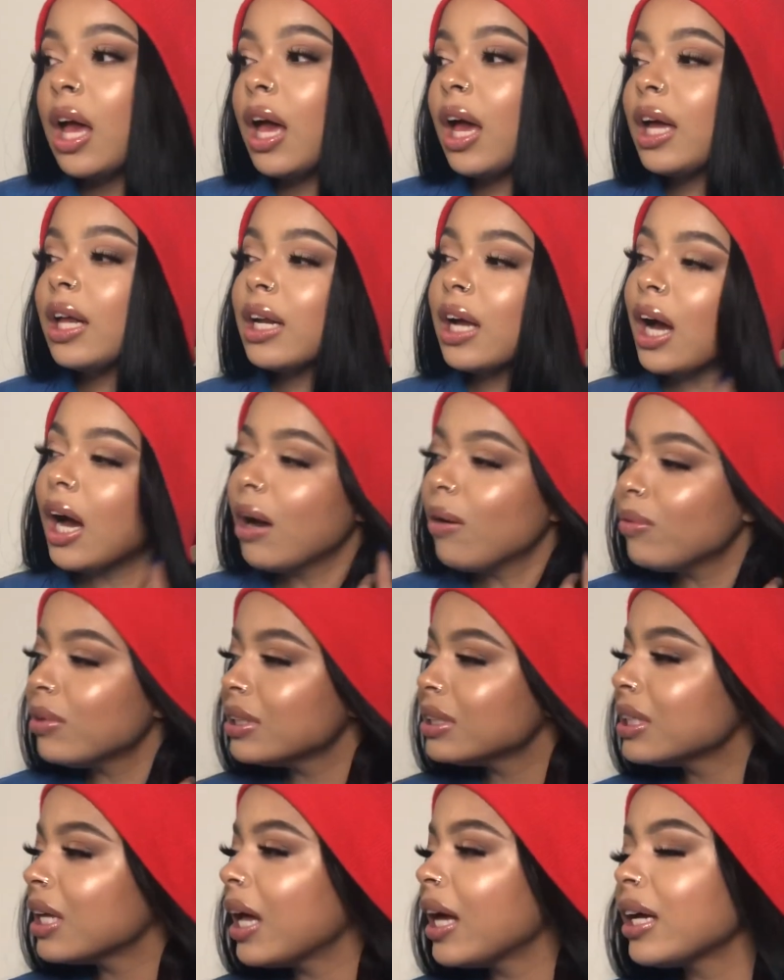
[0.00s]
And I
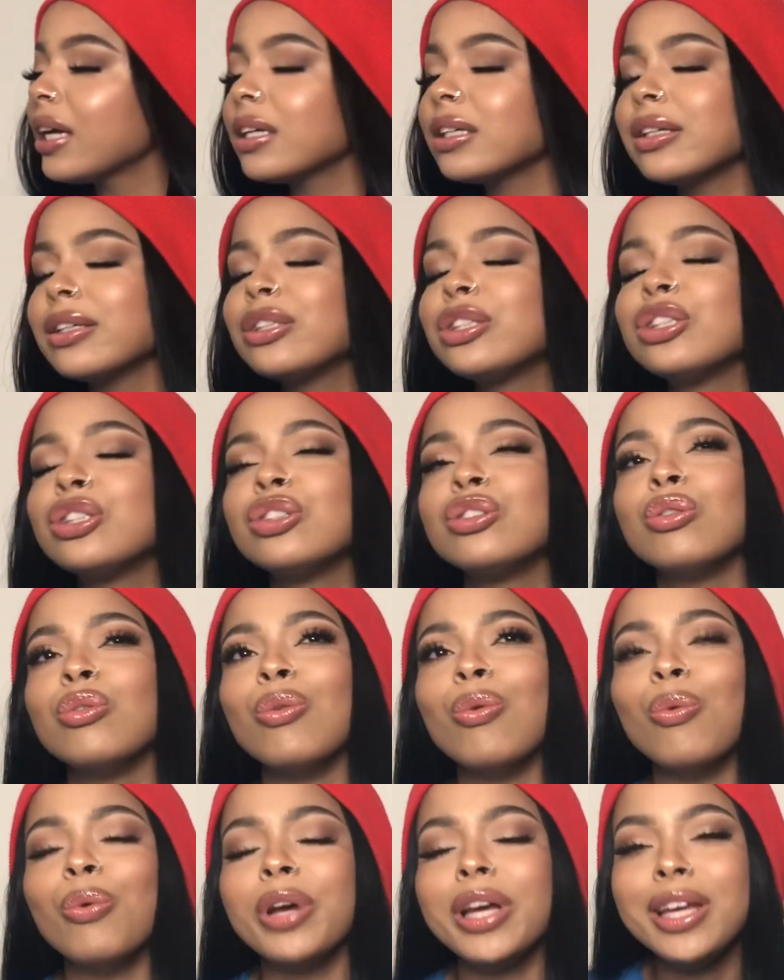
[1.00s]
was like,
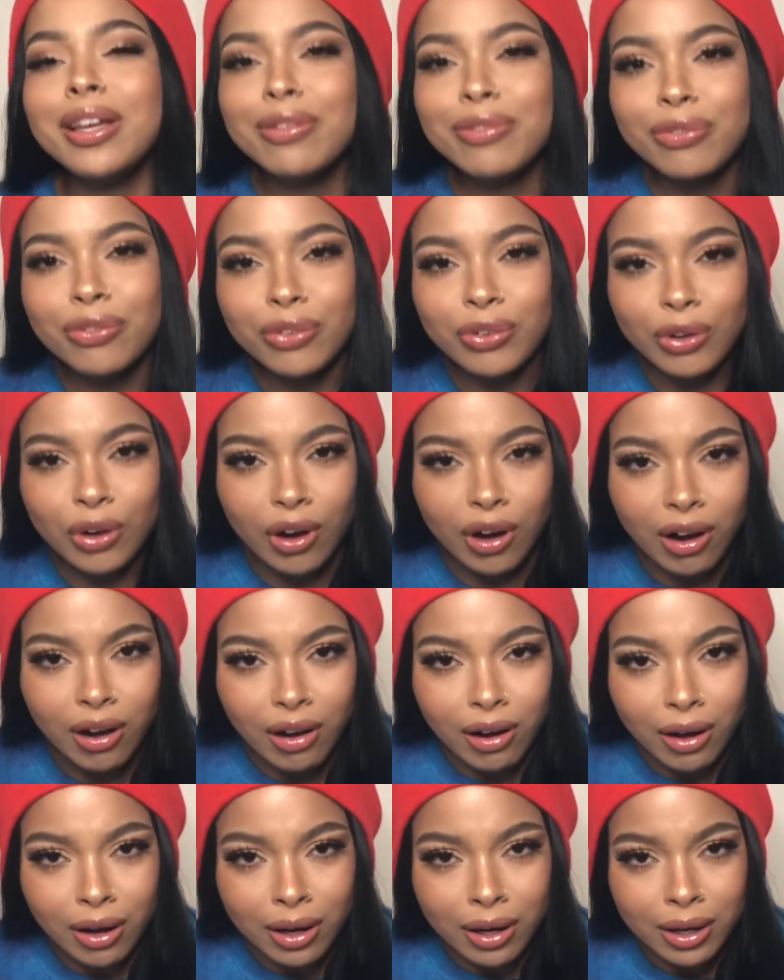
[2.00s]
Sweet
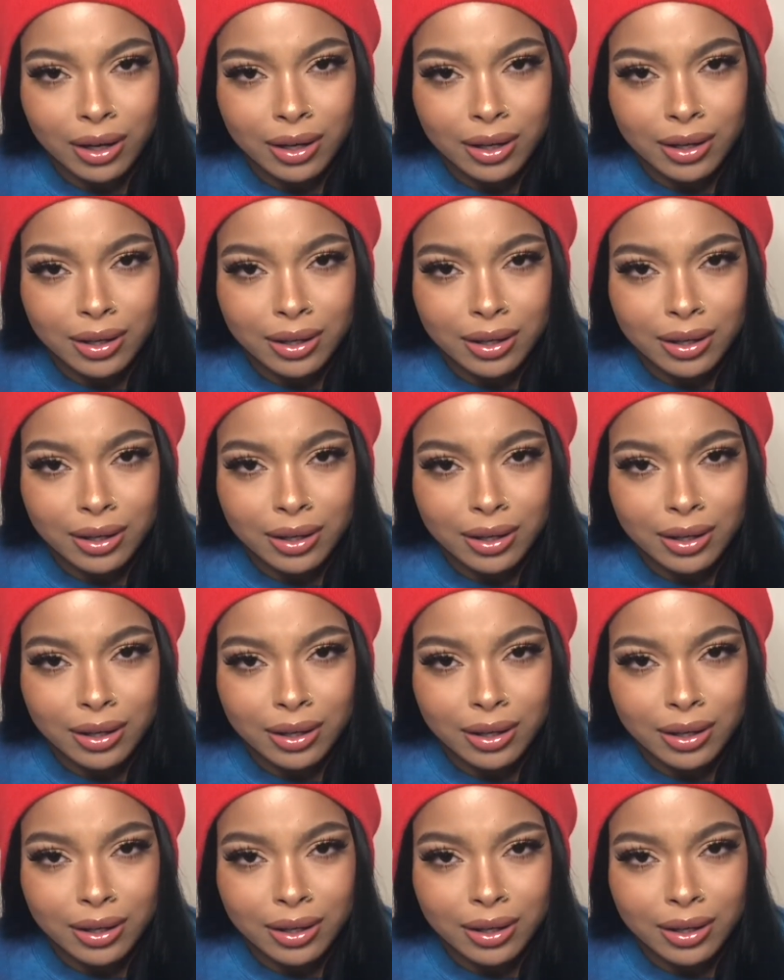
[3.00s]
Frog?